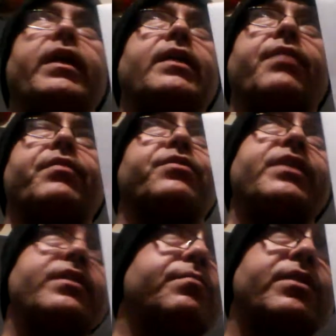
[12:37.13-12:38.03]
but he never
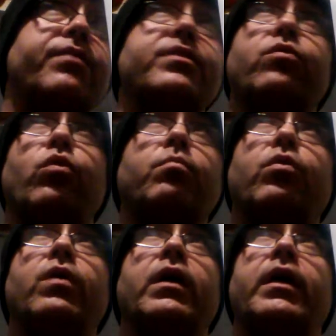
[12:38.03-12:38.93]
sees himself as
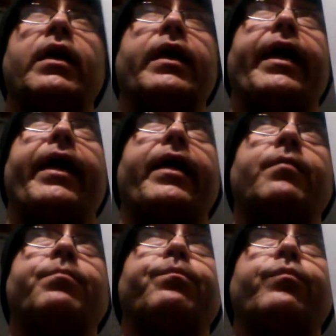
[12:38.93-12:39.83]
normal.
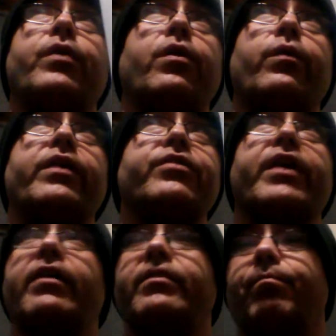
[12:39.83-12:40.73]
And his
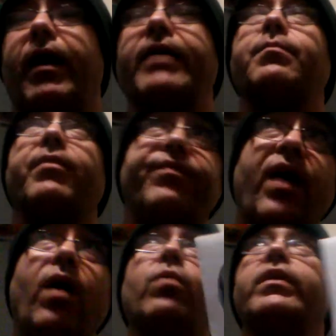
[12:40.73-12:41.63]
cousin buys him a
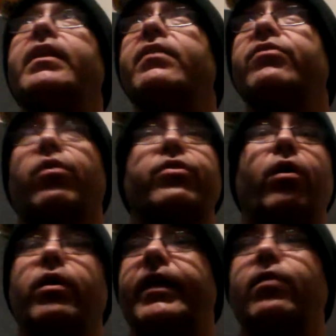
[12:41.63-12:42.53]
phone, and he starts
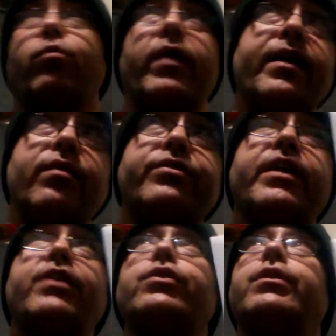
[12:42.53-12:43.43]
calling in a radio
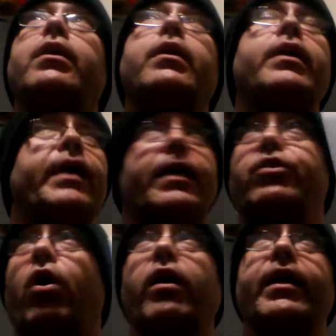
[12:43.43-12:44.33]
station
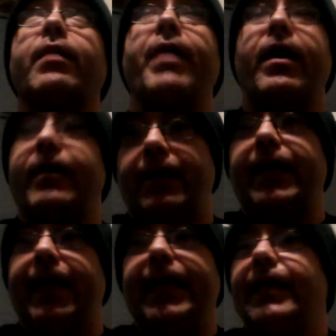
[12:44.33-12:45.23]
and talking about it. And
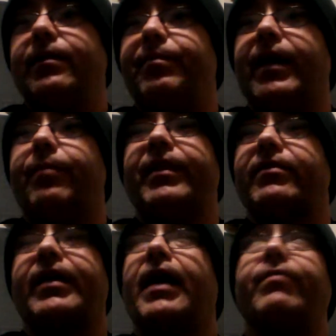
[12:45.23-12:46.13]
he ends up becoming
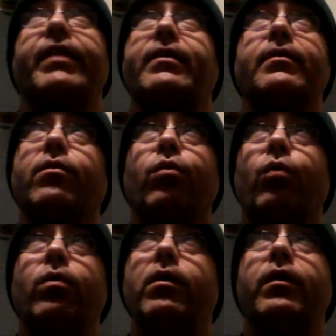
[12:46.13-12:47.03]
this kind of like
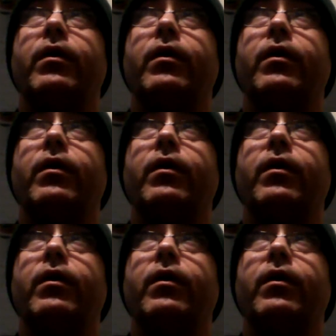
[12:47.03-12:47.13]
little